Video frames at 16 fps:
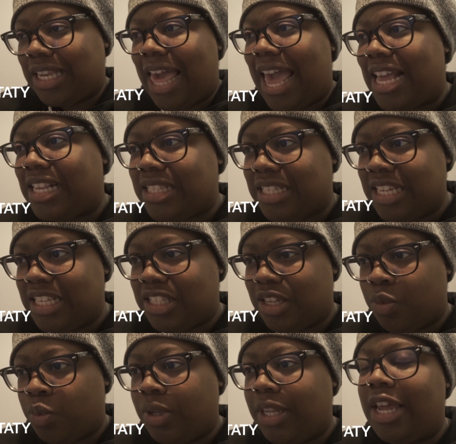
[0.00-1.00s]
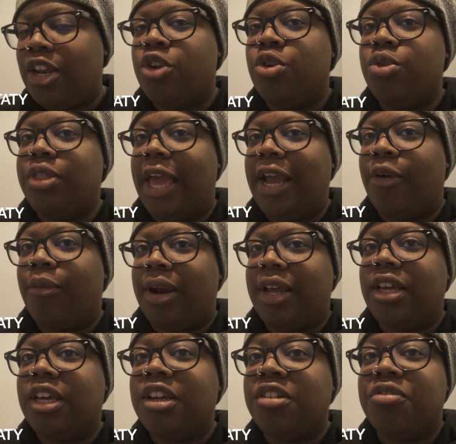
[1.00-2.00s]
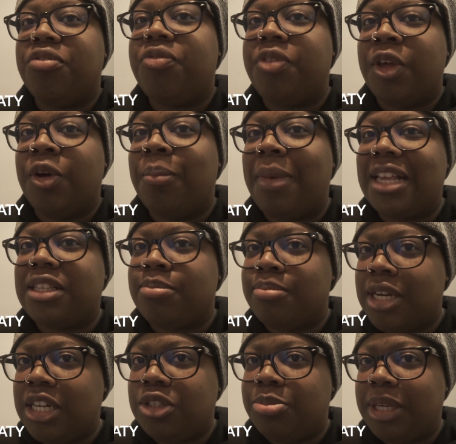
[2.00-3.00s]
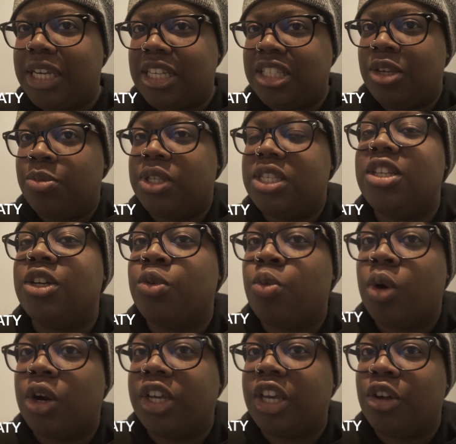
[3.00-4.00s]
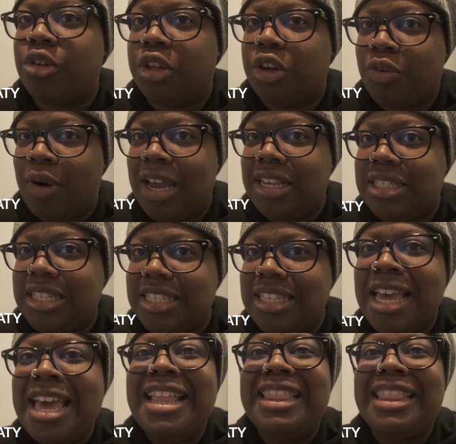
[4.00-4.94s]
last season when they knew that Grant couldn't film as much because he was still working on the crisis.